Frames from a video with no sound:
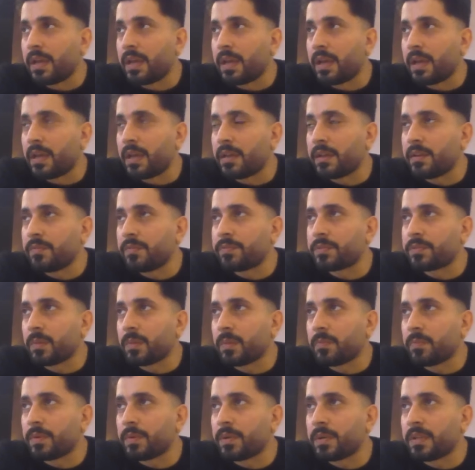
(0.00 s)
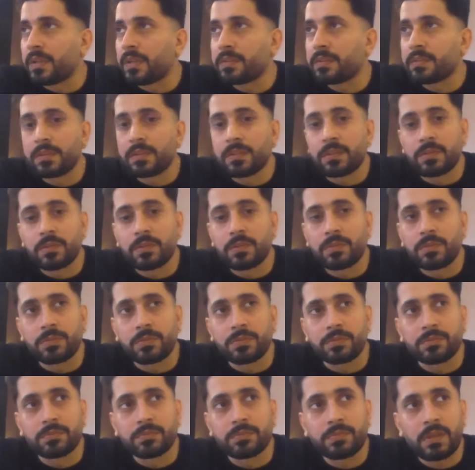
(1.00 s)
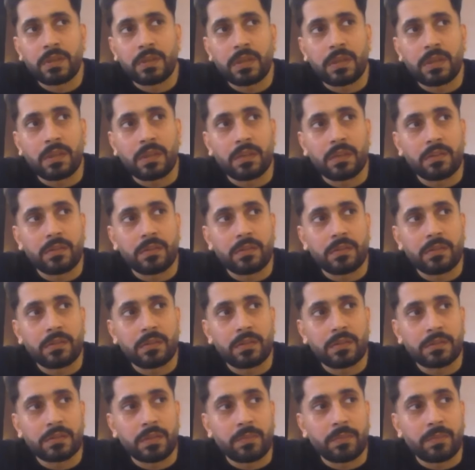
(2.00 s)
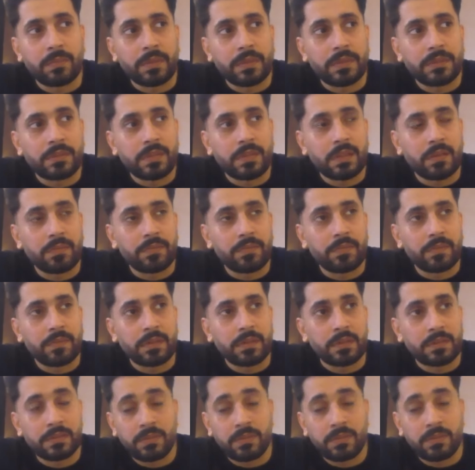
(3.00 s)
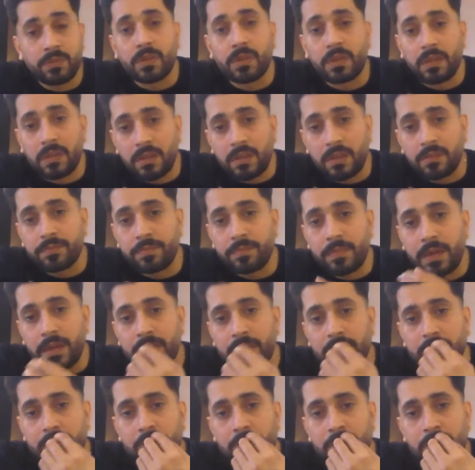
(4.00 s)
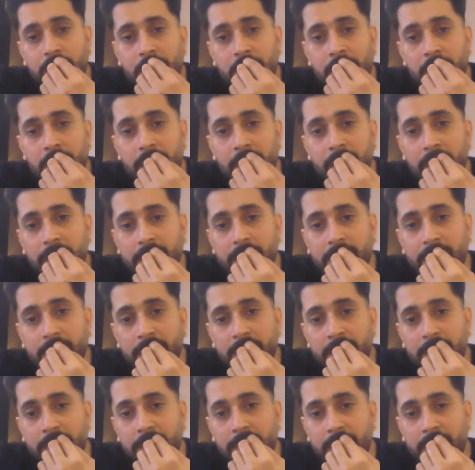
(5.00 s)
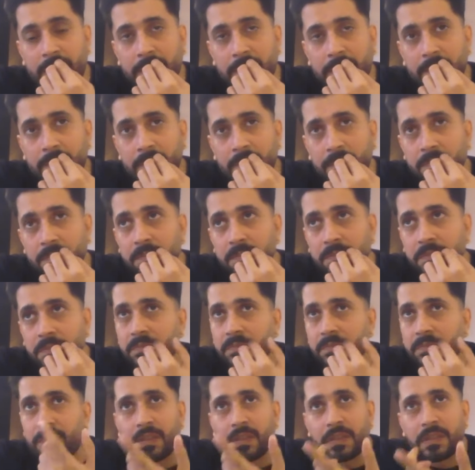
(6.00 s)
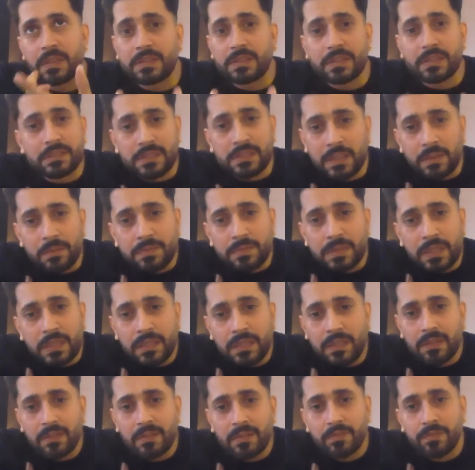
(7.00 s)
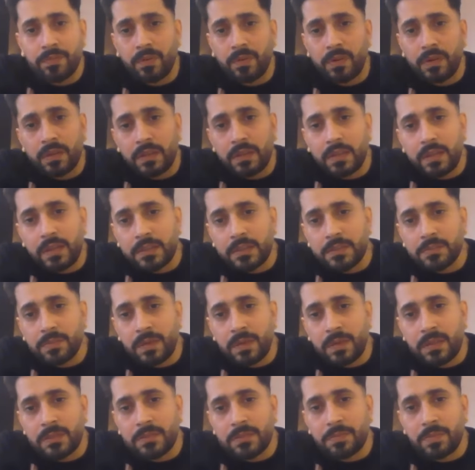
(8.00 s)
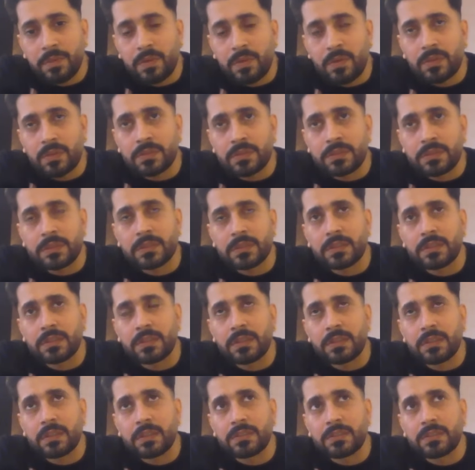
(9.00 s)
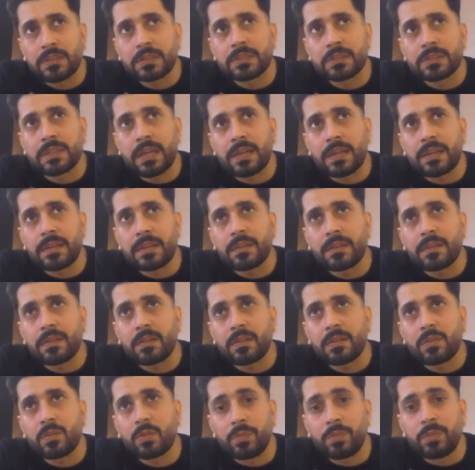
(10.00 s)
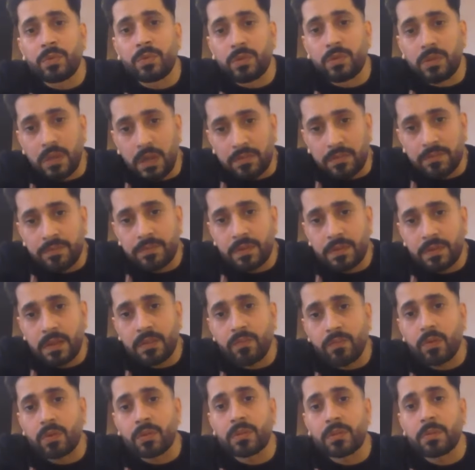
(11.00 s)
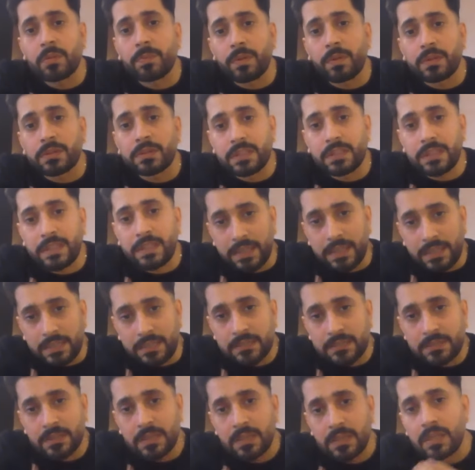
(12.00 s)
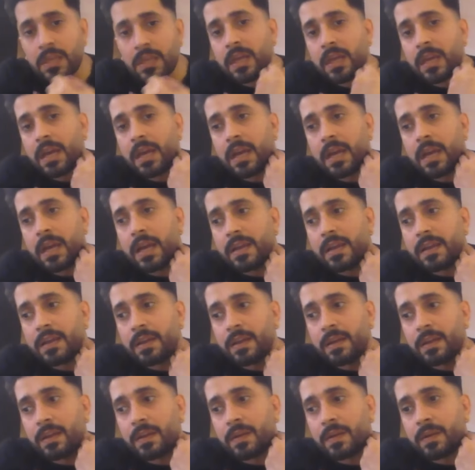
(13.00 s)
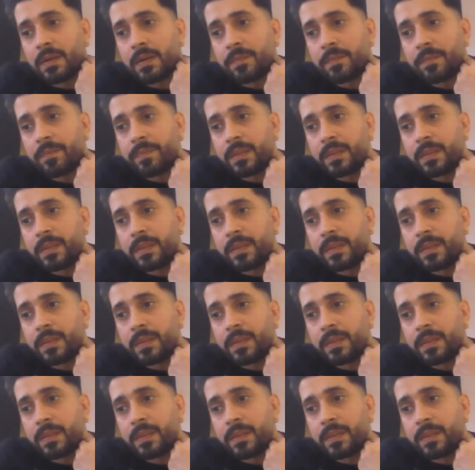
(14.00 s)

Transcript: And if somebody is into a somebody's love is into a love marriage and they it's the same thing for an arranged marriage because it's just that whom you love and what the person is and uh,